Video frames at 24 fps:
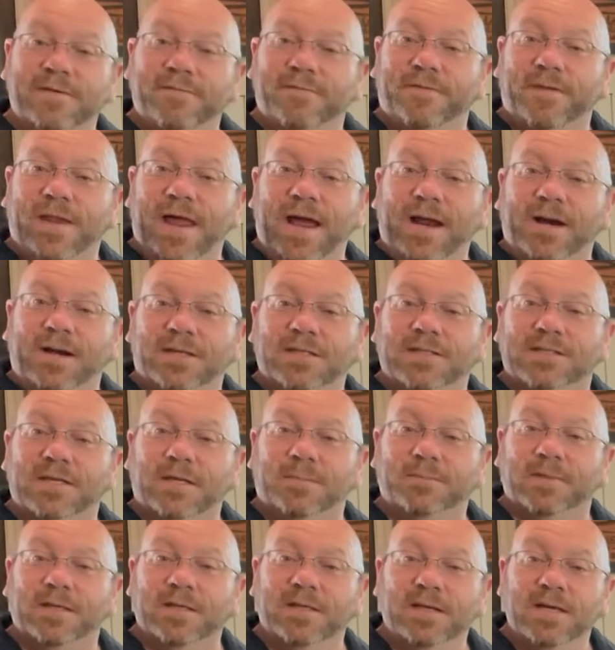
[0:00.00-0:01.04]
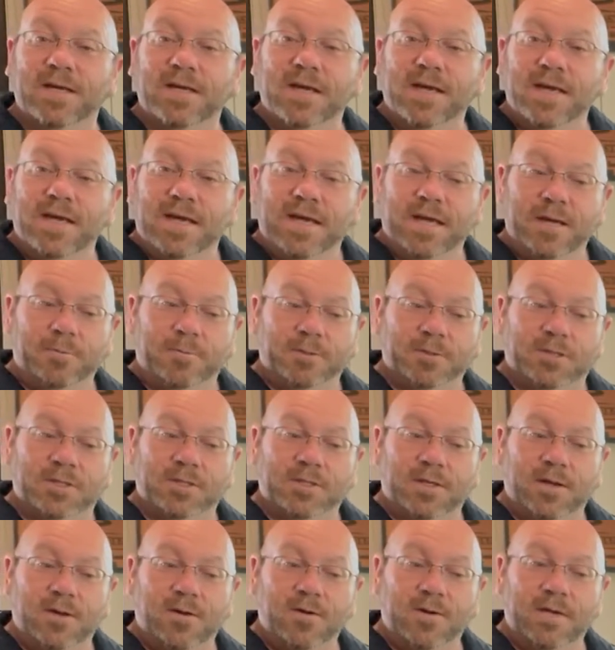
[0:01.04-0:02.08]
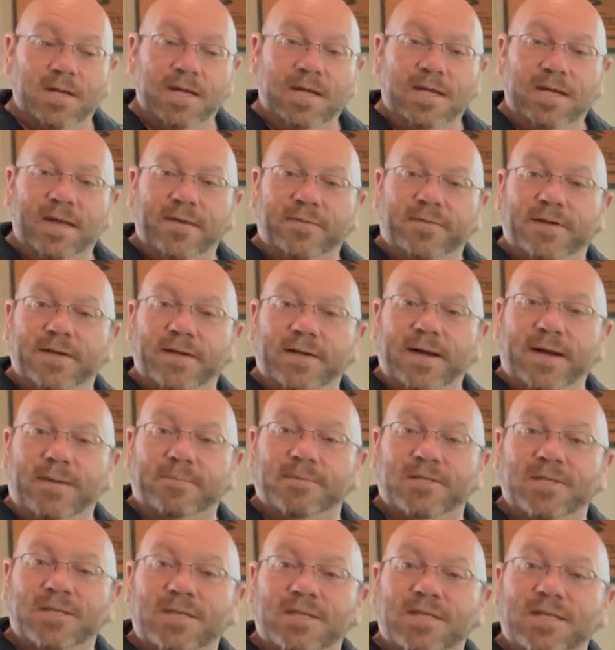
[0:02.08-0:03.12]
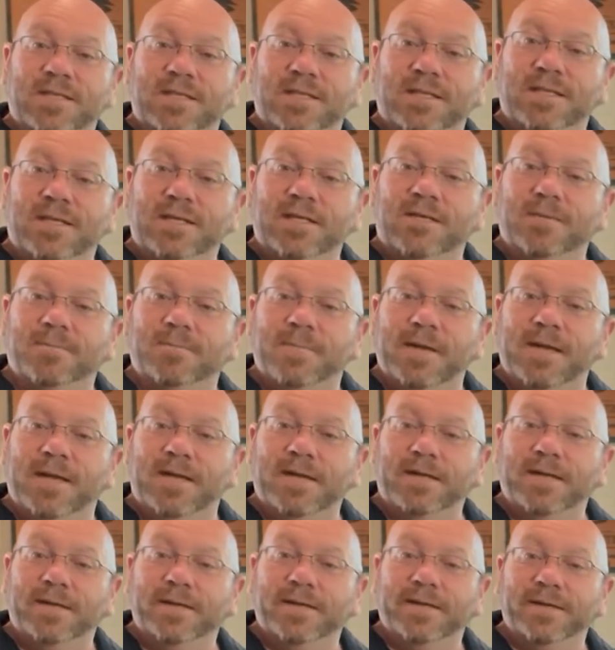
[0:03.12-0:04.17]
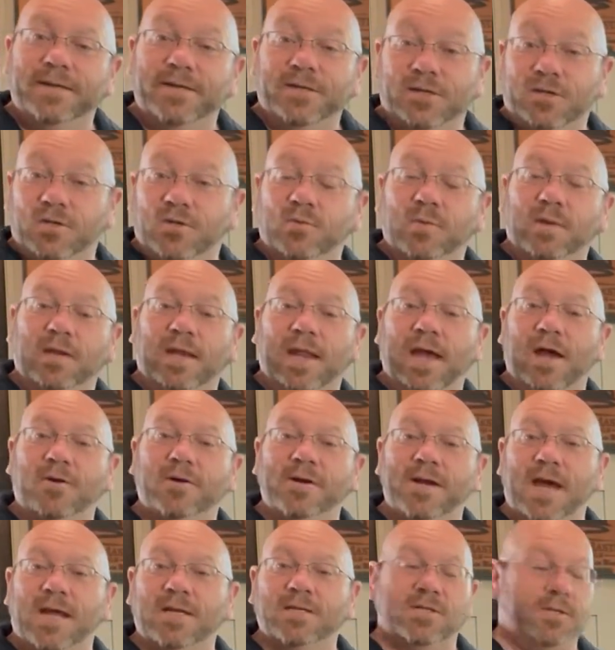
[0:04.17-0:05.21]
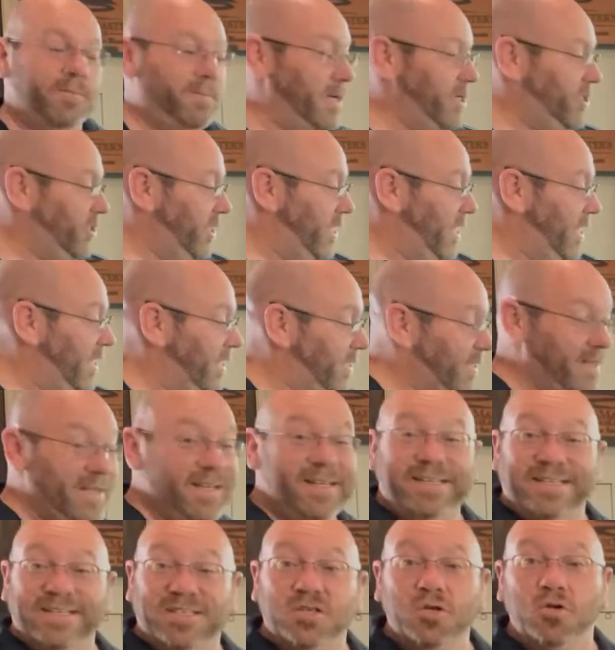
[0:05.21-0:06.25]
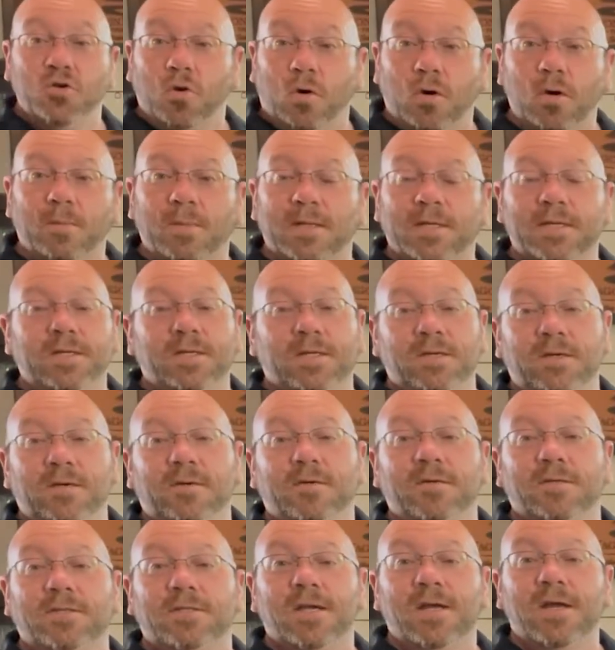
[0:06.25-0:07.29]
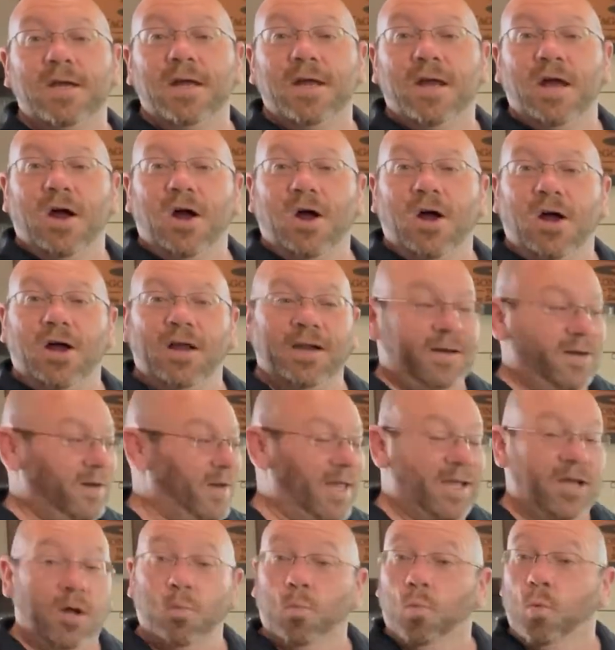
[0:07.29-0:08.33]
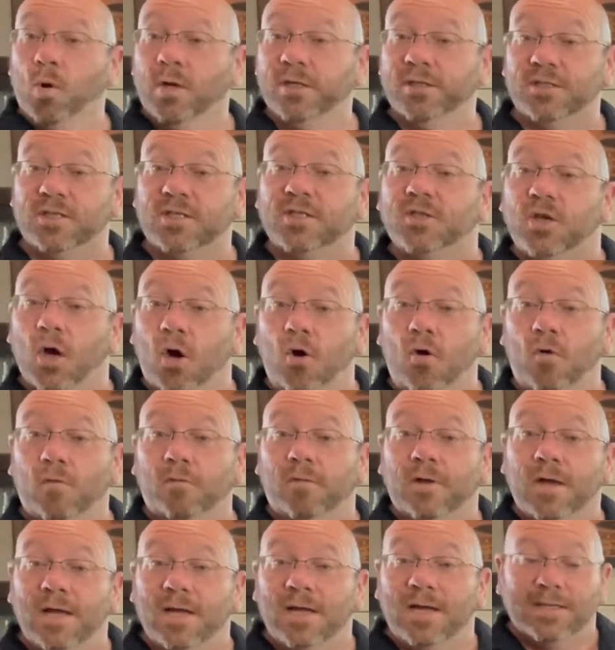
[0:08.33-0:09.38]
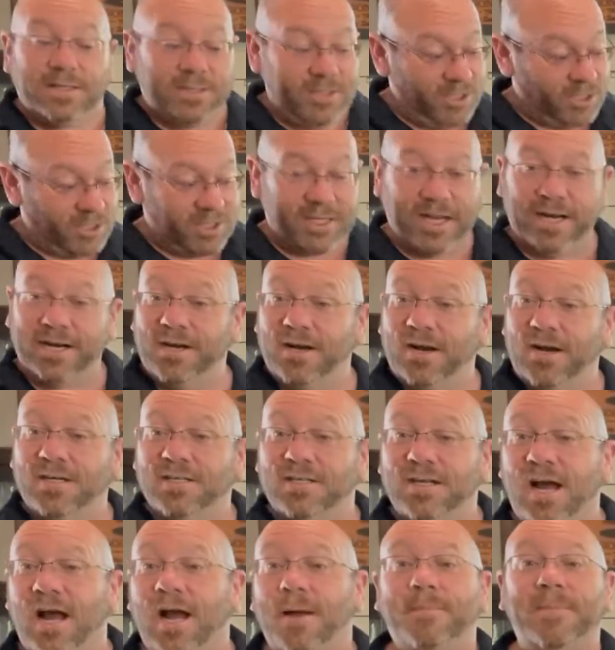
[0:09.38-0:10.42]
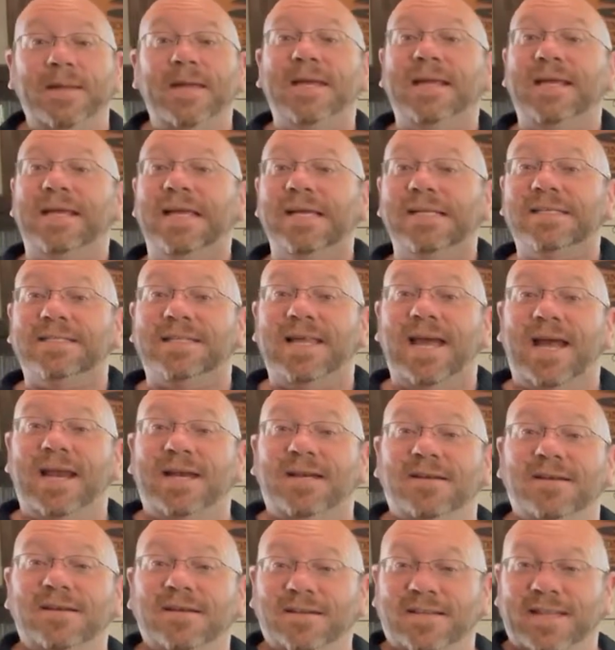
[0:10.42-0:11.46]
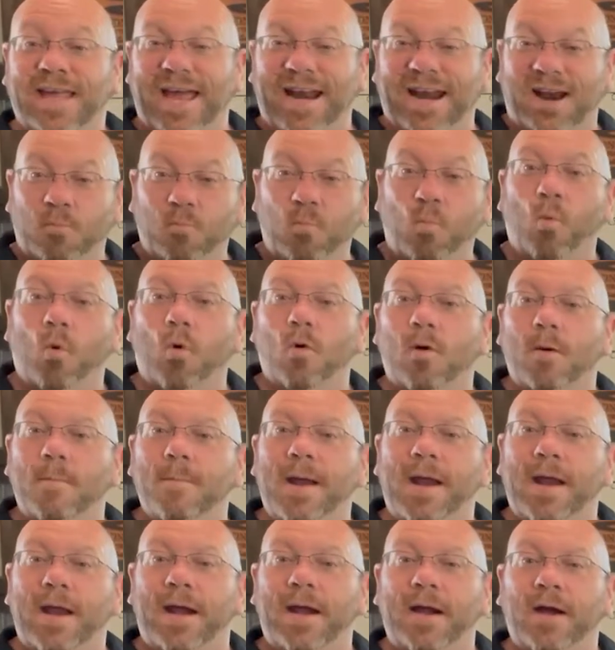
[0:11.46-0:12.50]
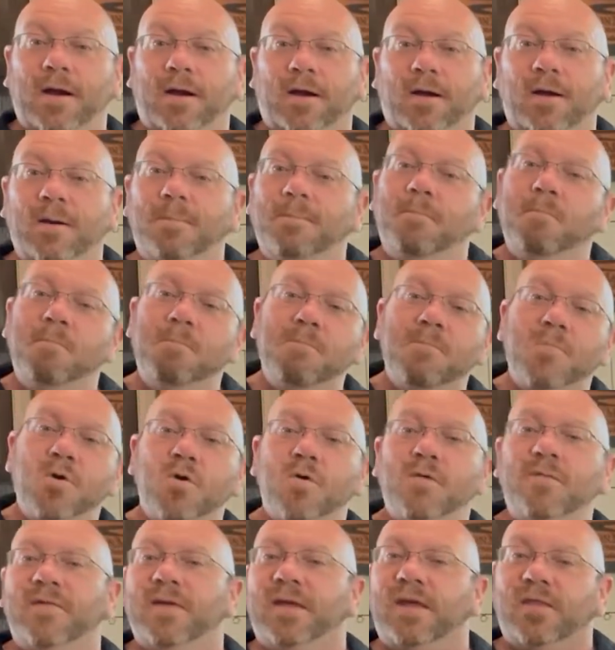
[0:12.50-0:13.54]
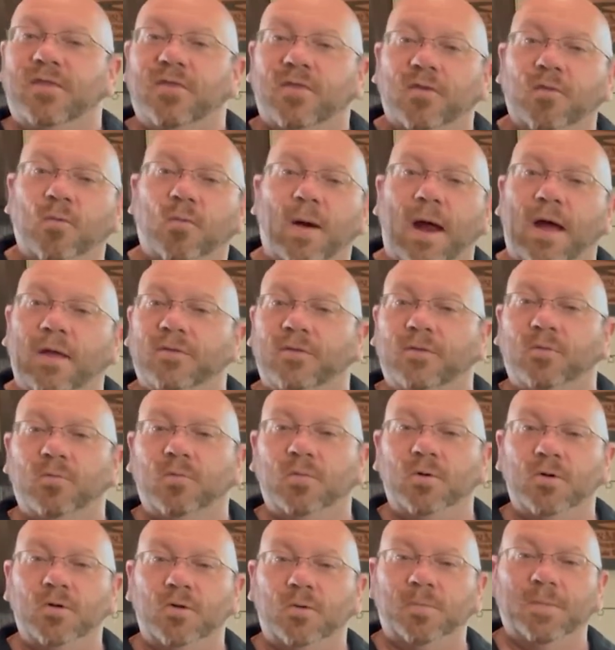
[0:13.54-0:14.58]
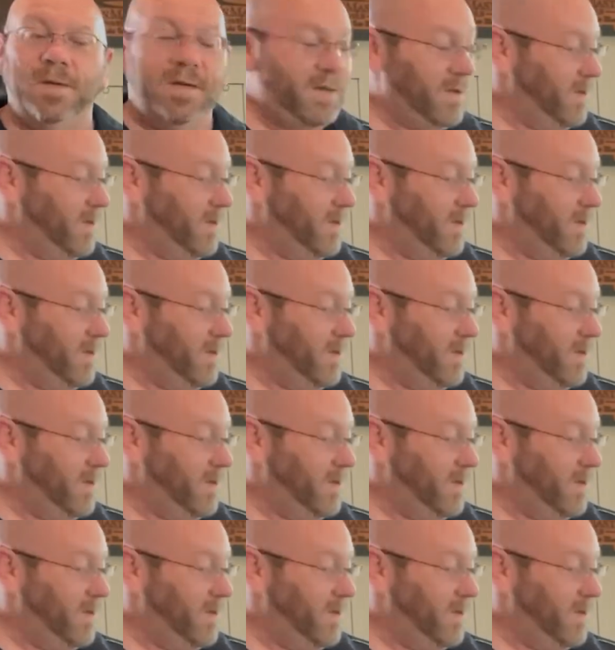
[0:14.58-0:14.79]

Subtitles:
flat on something, it will slowly lift it up just a little bit to allow not so much heat. This is normally used on like a wood stove. Just set it on top, it gets that warm air moving throughout the room.